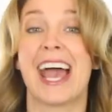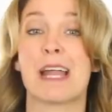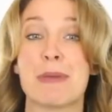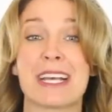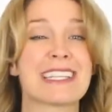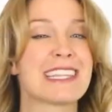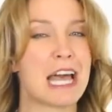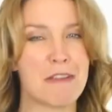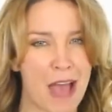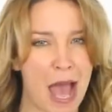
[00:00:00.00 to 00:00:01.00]
And because
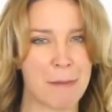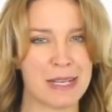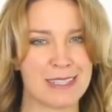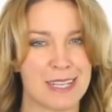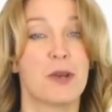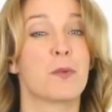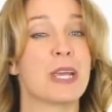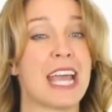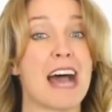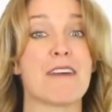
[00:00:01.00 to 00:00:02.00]
life happens,
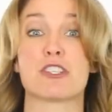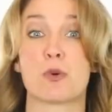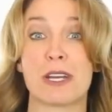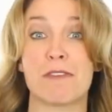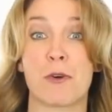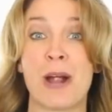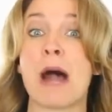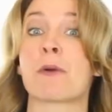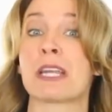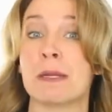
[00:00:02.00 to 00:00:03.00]
we have a
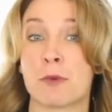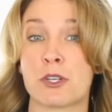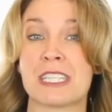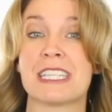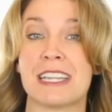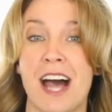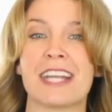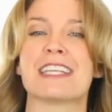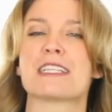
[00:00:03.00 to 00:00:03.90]
24-hour emergency line